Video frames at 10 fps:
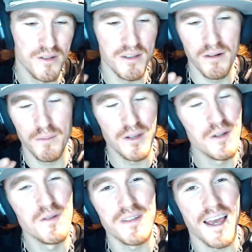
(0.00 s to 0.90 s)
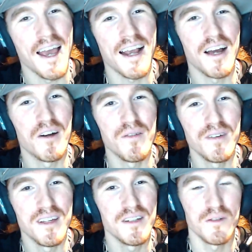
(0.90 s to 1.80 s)
and abuse the heck out of
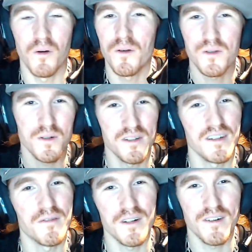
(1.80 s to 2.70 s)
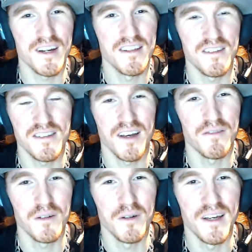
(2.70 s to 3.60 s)
it, do all sorts of different crazy stuff
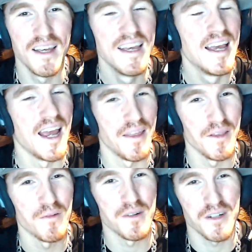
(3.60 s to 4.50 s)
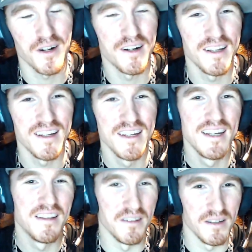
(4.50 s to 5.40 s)
to it, and then return it
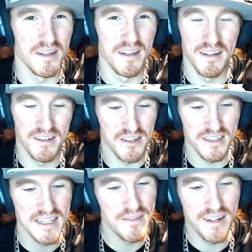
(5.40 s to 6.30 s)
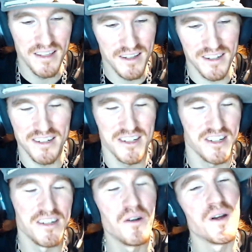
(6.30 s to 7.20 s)
and just leave it in the
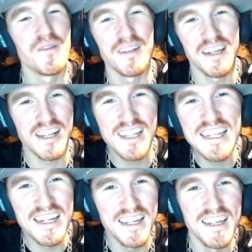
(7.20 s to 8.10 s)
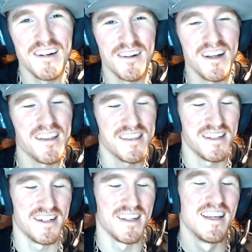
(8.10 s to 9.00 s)
condition, don't even like clean it or
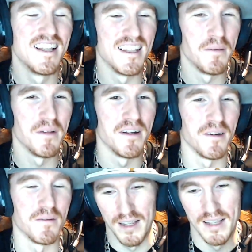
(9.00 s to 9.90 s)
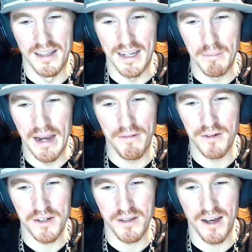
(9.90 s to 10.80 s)
nothing, let me know. Like, my
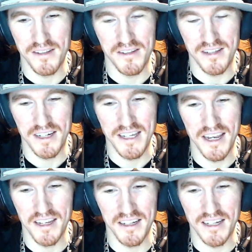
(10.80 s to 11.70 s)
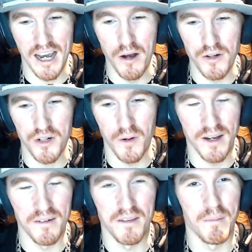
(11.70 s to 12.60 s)
first thoughts is like taking a couch, going
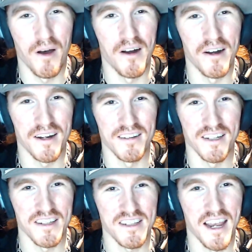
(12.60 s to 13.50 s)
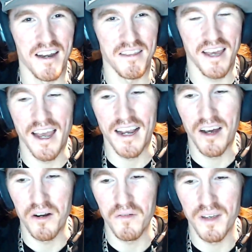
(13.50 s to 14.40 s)
out to the park and like skating the heck
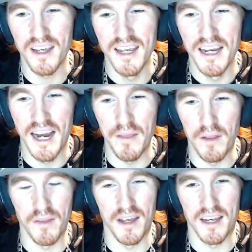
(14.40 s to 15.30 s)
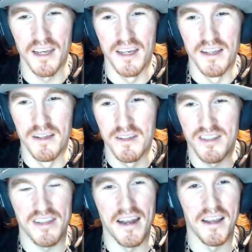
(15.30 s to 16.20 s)
out of it, and then like
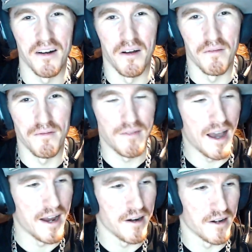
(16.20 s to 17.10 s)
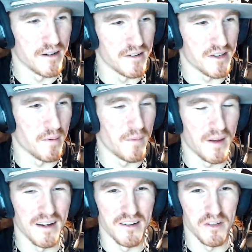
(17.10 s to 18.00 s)
setting it on fire or
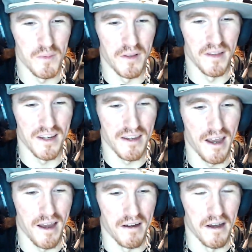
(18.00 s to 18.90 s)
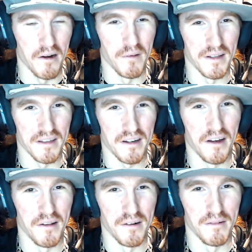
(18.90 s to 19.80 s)
something and just being like, "Yeah, I don't like the
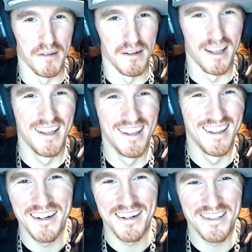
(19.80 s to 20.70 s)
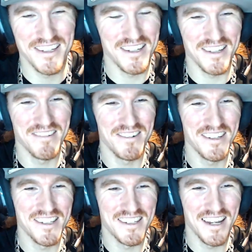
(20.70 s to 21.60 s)
color of it." 'Cause it doesn't really
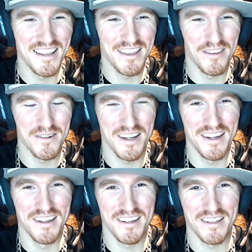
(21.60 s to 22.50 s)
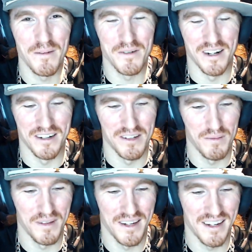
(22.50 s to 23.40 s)
state that there's any exception. I could just
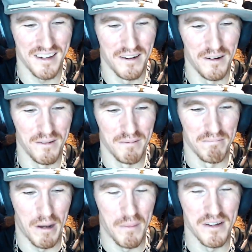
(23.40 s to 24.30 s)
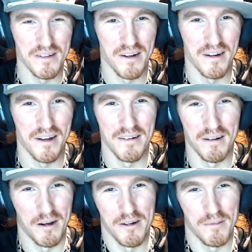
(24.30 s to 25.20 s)
be like, you know, I'm just not
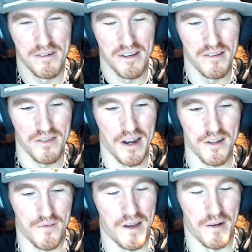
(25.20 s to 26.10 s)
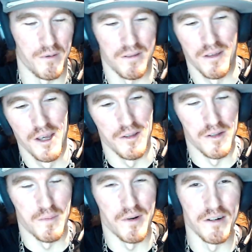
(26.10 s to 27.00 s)
100% satisfied with this
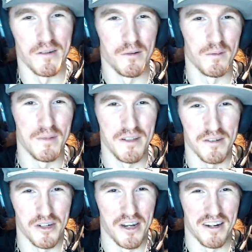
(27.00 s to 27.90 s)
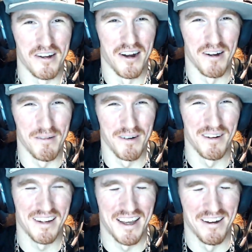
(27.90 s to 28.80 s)
burnt old piece of shit carver
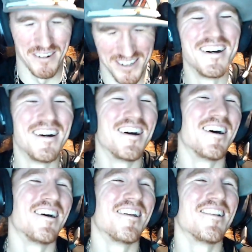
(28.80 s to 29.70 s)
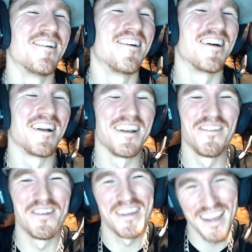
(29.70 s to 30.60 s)
couch. Oh Lord. And
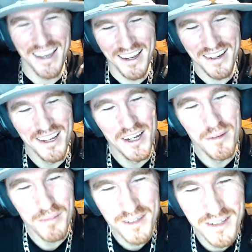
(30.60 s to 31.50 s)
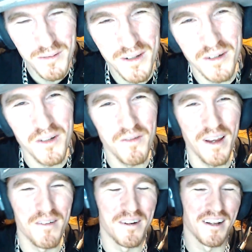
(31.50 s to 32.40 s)
if you can, please do me a huge
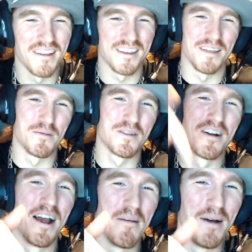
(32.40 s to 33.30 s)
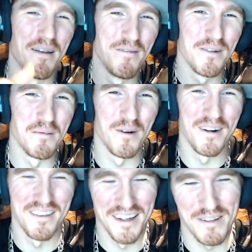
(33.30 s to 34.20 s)
favor and click that subscribe button for
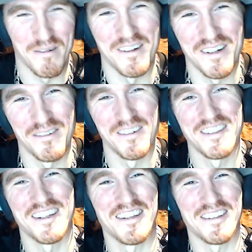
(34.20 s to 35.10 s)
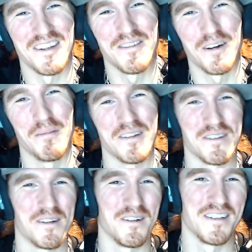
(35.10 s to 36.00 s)
more. Thanks for watching everyone. Stay safe. God bless
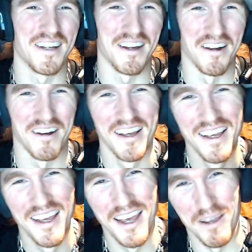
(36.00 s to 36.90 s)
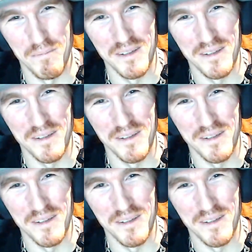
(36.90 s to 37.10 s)
you all. Take care and peace